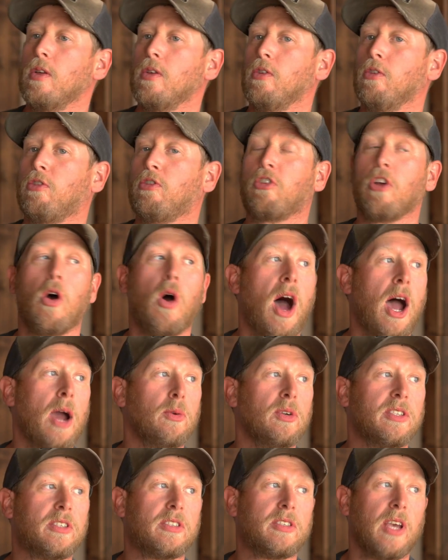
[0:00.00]
So I
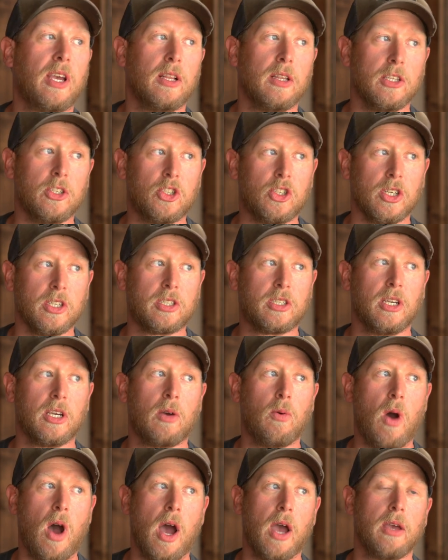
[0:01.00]
would say
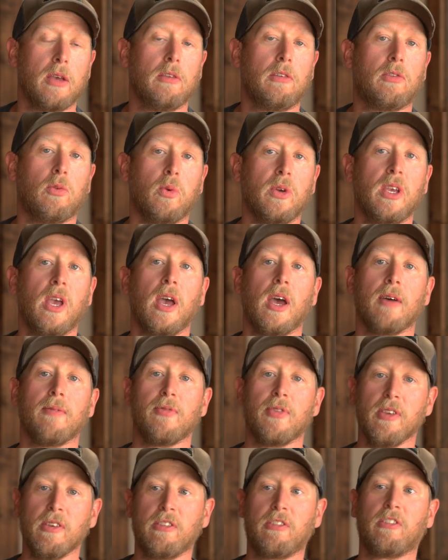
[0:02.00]
logistic-wise, we
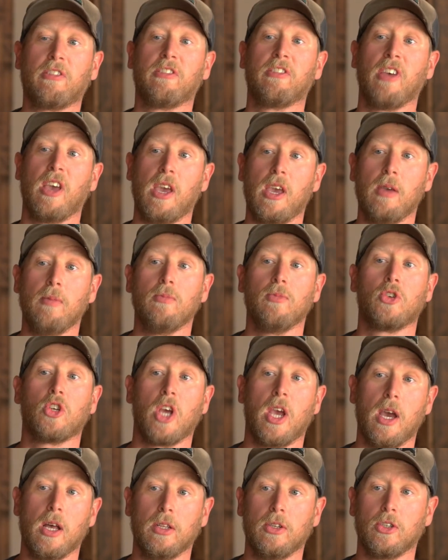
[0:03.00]
have the same
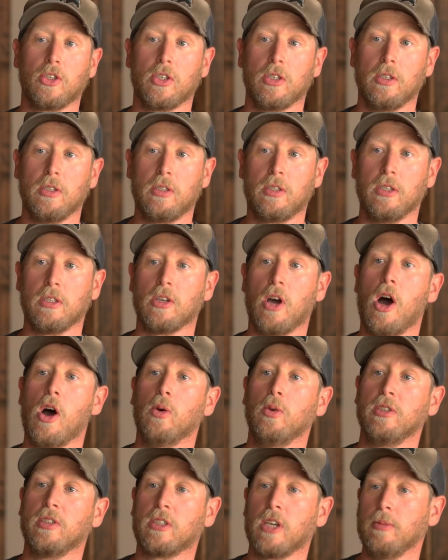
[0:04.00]
challenges. It's
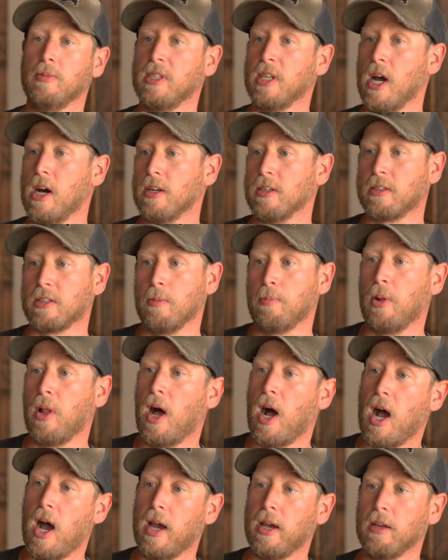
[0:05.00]
always coming down to
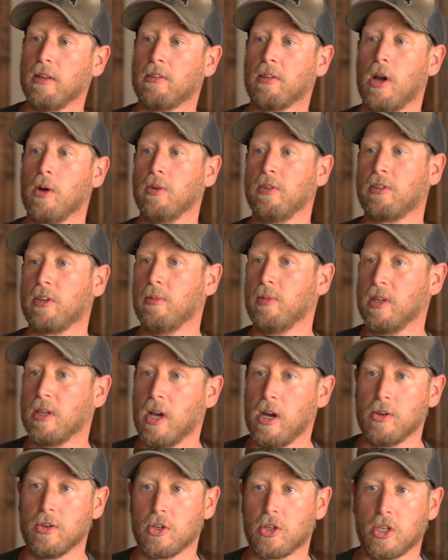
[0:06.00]
supply. It's always coming
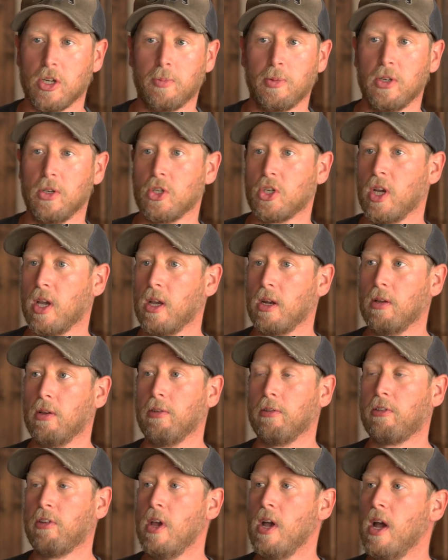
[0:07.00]
down to shipping
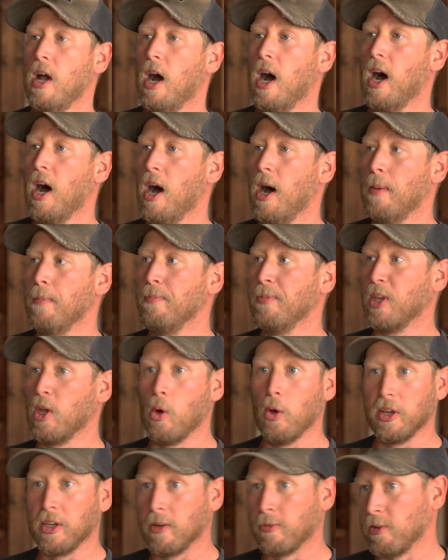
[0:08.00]
channels. The
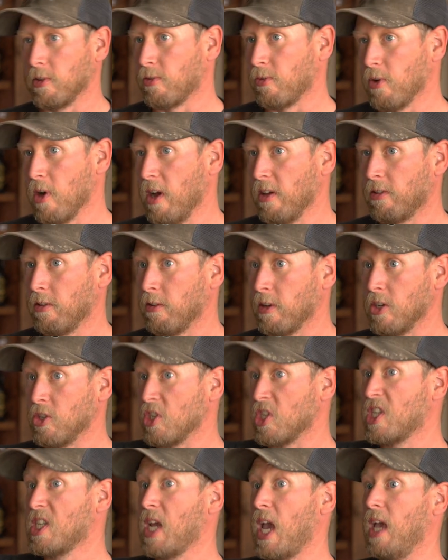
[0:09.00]
only difference for us is that it
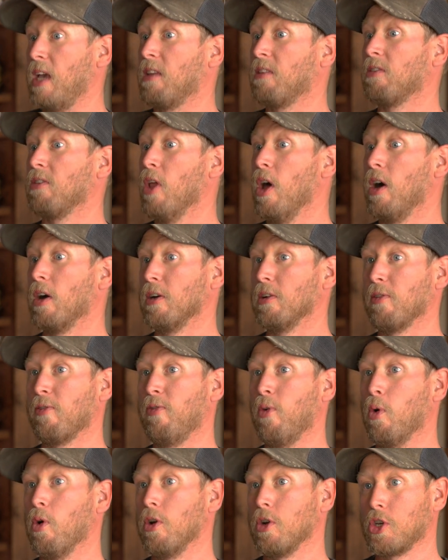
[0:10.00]
just takes longer
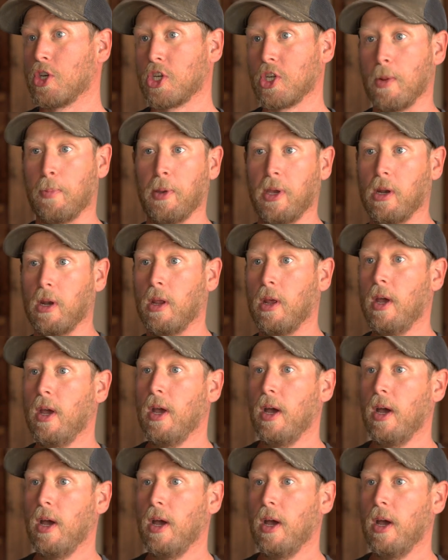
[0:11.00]
for shipping.